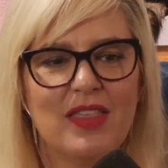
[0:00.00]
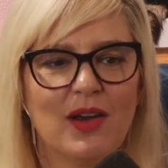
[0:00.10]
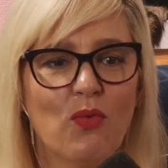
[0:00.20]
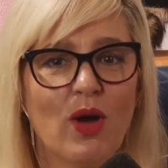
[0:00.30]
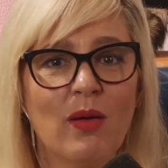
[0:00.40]
And
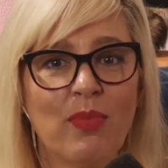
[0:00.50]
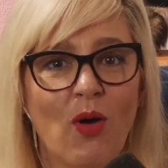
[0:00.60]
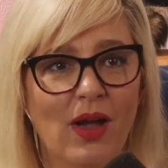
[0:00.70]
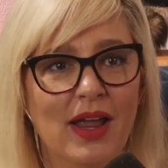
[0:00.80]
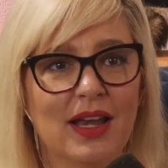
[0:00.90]
then at one
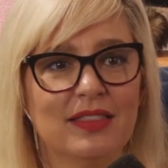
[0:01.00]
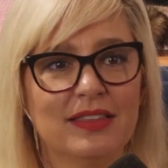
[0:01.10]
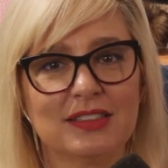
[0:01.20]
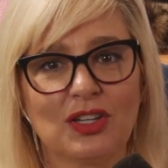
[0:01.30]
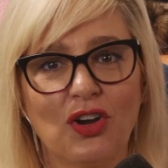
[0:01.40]
point,
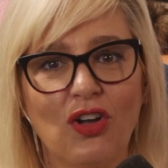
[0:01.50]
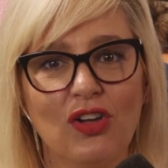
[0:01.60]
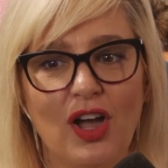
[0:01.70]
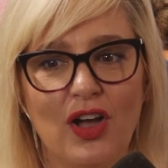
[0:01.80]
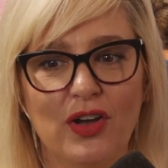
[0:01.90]
this
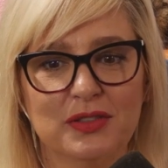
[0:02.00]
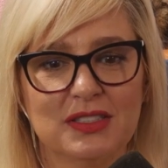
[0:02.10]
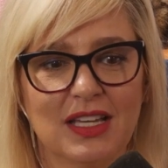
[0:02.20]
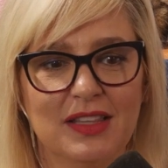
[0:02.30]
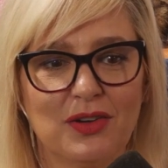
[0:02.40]
girl
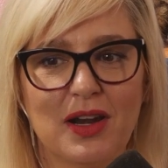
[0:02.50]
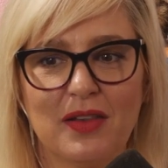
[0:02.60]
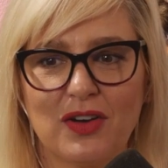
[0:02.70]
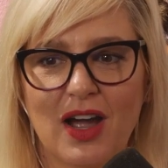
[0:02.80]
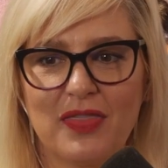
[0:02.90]
goes, they're
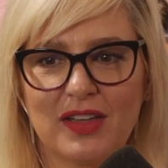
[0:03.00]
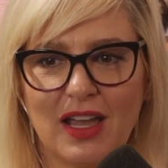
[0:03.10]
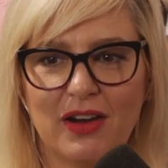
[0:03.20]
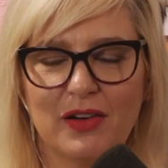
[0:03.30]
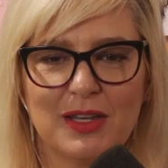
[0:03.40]
at the
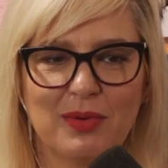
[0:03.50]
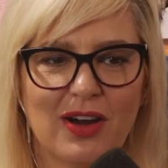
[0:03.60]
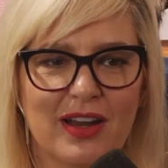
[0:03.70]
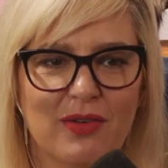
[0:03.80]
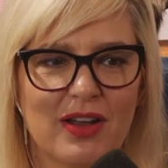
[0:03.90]
karaoke
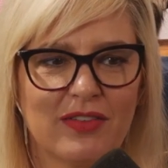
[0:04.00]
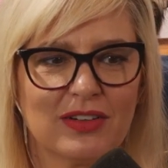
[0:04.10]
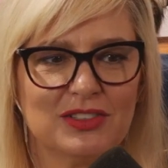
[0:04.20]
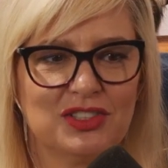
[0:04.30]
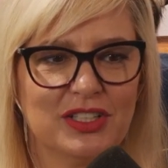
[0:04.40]
party or
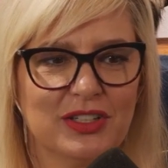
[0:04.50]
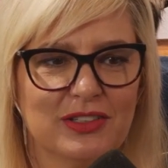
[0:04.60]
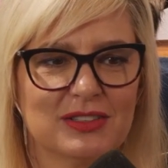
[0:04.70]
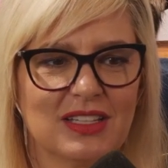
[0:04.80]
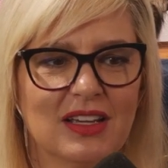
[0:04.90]
whatever, and she
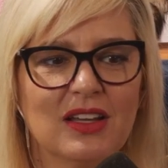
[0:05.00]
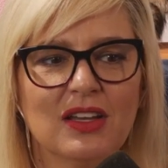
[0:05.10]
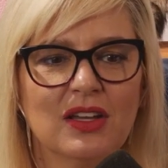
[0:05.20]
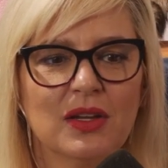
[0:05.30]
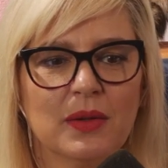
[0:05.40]
goes,
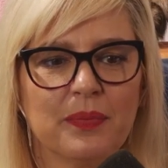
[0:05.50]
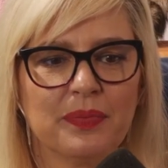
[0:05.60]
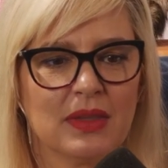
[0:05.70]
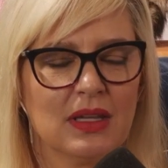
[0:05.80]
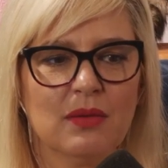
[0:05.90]

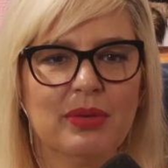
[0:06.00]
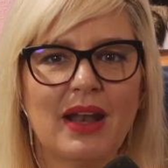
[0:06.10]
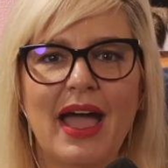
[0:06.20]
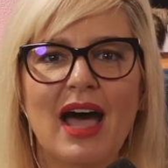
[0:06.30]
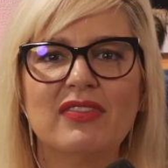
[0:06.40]
but
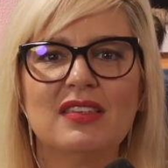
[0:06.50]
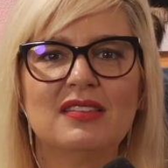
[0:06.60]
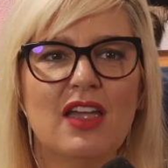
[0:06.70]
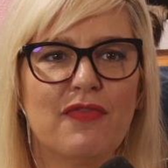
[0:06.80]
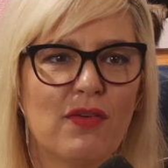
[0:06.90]
I have to
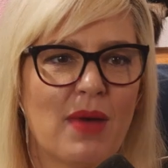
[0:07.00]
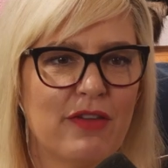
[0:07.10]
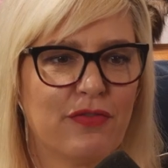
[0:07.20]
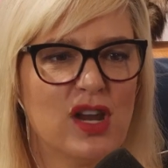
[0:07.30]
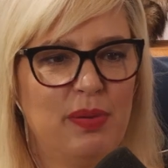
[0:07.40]
stay for my
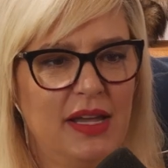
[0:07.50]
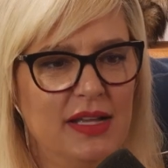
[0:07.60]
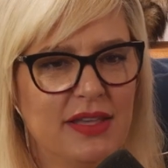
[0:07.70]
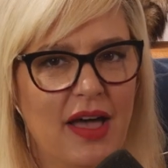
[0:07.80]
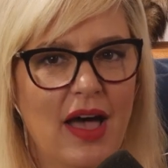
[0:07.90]
free
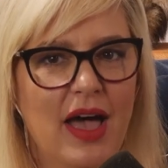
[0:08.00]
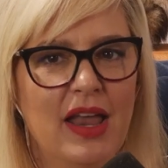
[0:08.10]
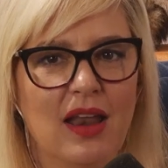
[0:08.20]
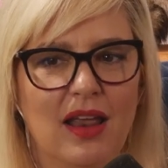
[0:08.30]
Pizza Hut.